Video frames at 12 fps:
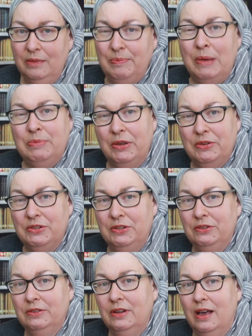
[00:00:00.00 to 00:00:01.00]
my brother
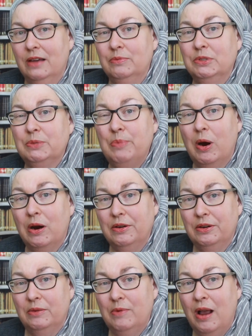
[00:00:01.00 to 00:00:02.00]
took Godwin's
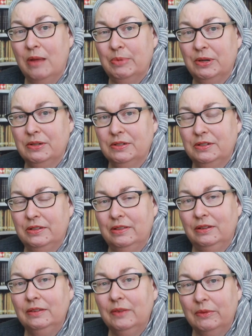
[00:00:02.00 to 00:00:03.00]
partner, Robert, to
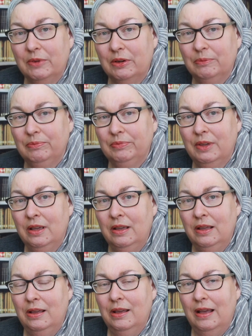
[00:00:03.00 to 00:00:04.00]
the living room
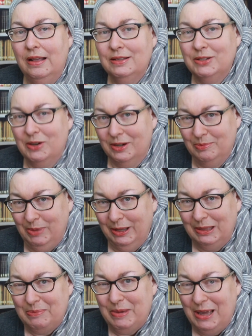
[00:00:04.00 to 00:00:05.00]
and started
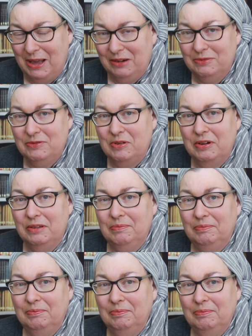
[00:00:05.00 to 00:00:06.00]
playing the piano for
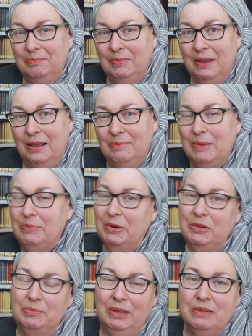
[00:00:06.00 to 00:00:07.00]
him. My
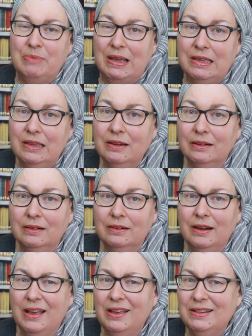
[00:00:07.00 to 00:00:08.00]
brother played by
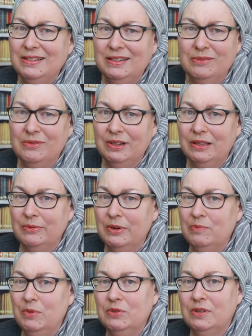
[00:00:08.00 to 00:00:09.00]
ear and didn't really
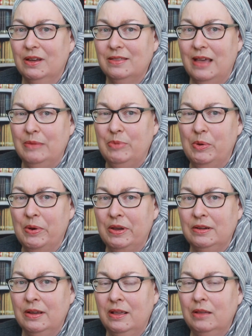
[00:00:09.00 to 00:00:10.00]
read music at that
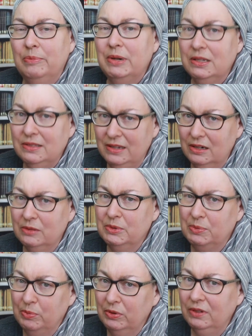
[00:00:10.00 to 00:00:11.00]
point, but his ear
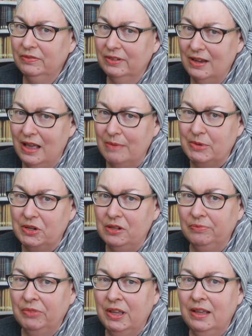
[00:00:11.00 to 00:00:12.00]
was pretty
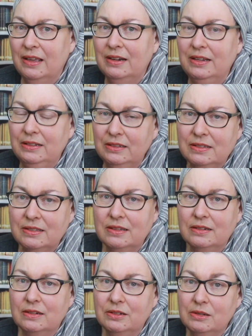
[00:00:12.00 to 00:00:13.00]
phenomenal, and he
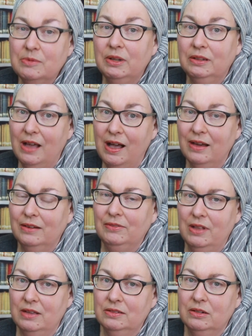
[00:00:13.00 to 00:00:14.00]
listened to a lot of
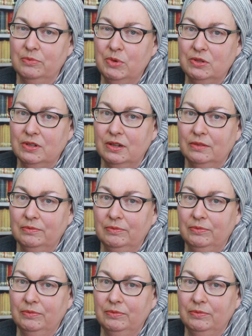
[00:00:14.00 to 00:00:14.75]
classical music.